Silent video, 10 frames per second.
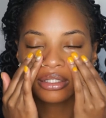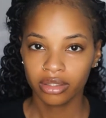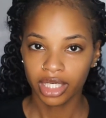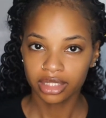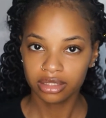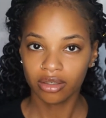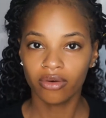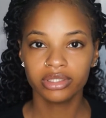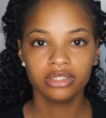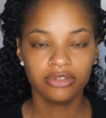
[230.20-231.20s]
Okay, so
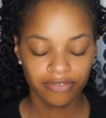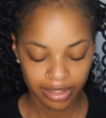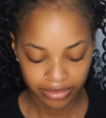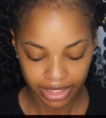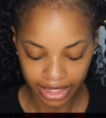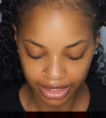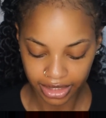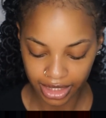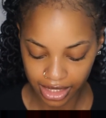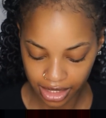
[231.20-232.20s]
on to
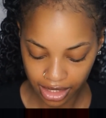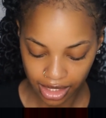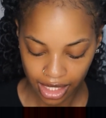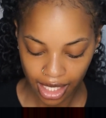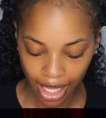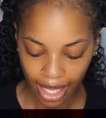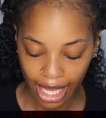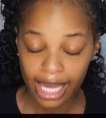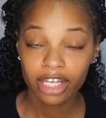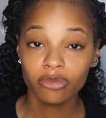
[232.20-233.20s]
foundation.
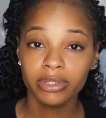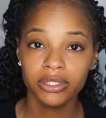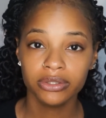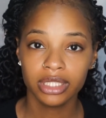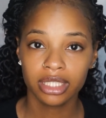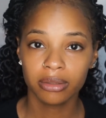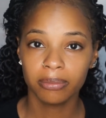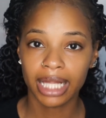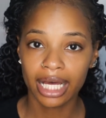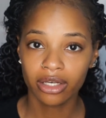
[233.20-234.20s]
I have been using the
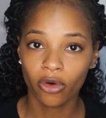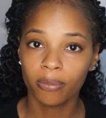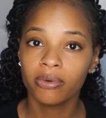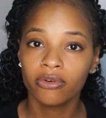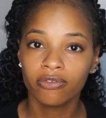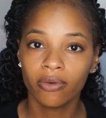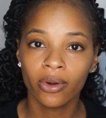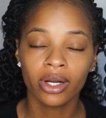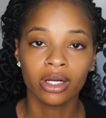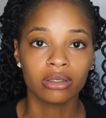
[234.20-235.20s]
black Opal
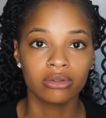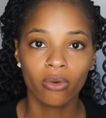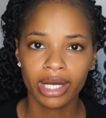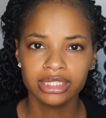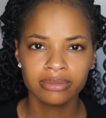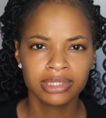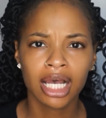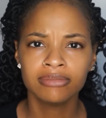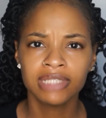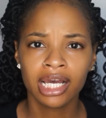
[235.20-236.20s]
for quite some
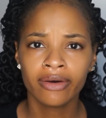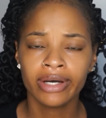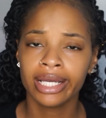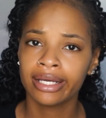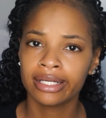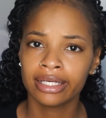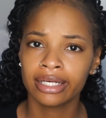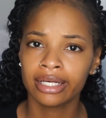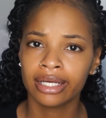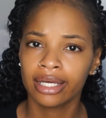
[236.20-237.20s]
time now,
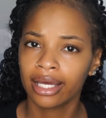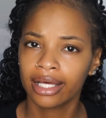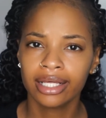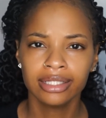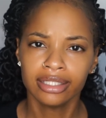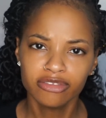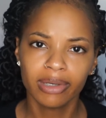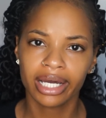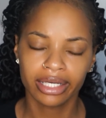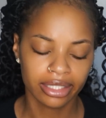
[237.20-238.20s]
and I kind of live
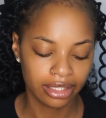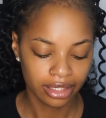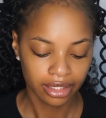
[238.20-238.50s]
by it.